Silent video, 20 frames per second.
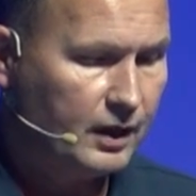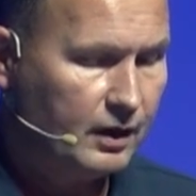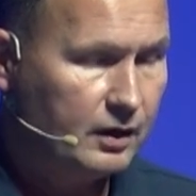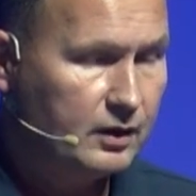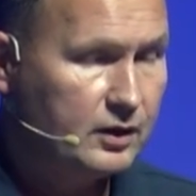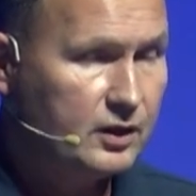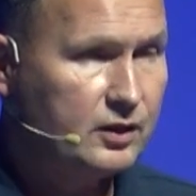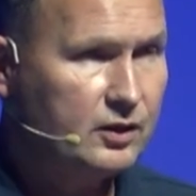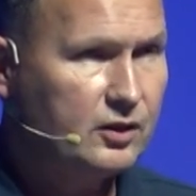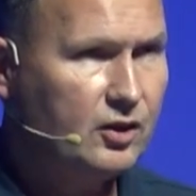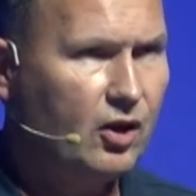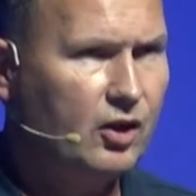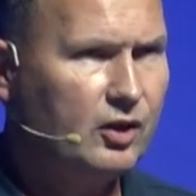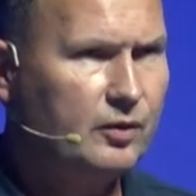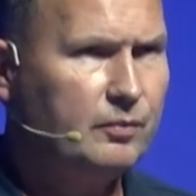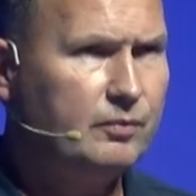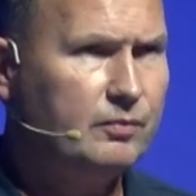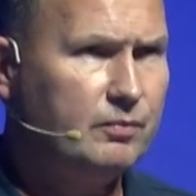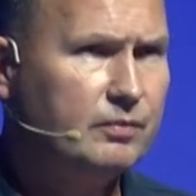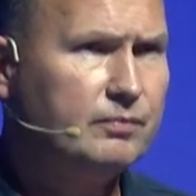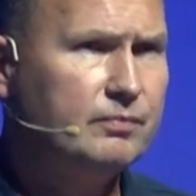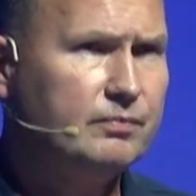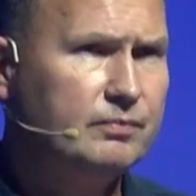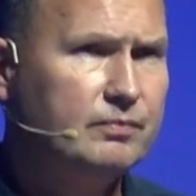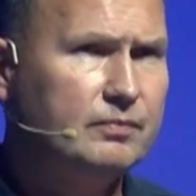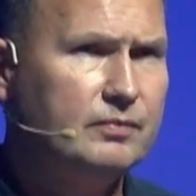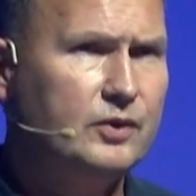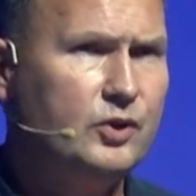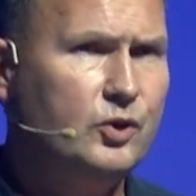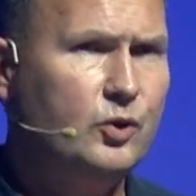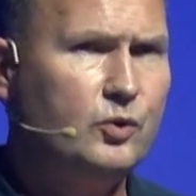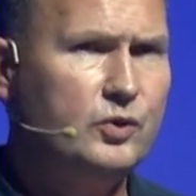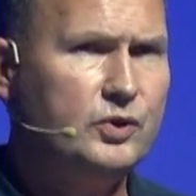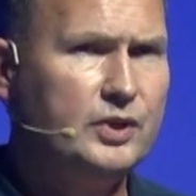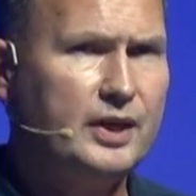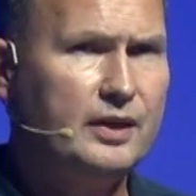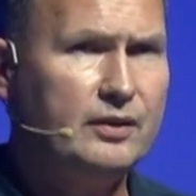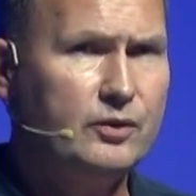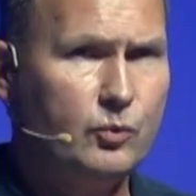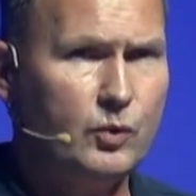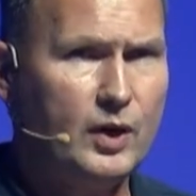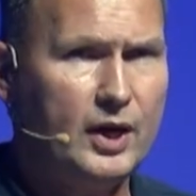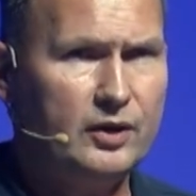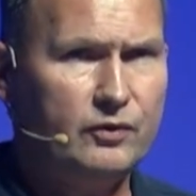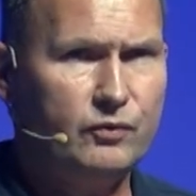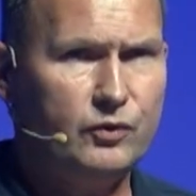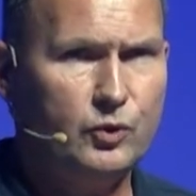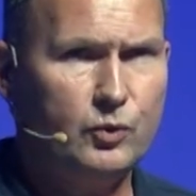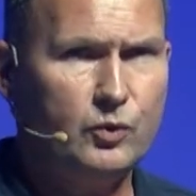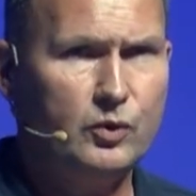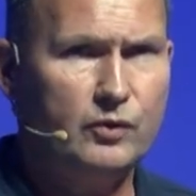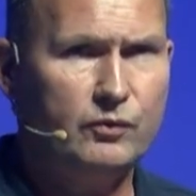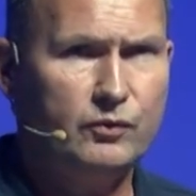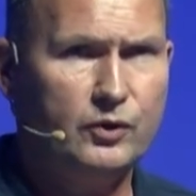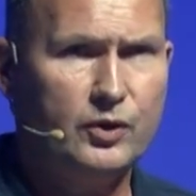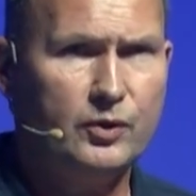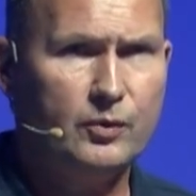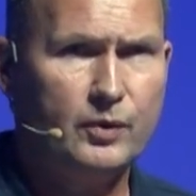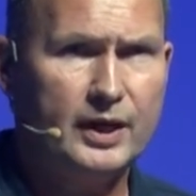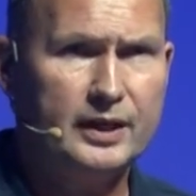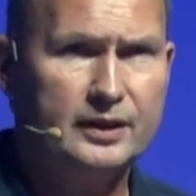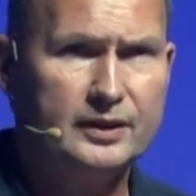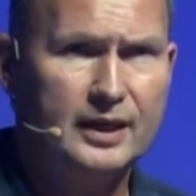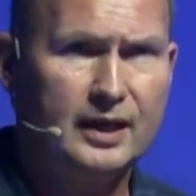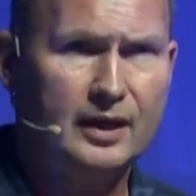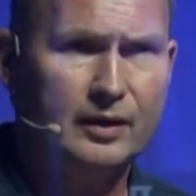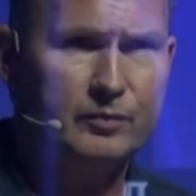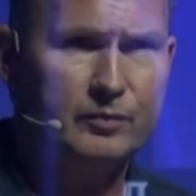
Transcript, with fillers: start using the right fuel for the right time.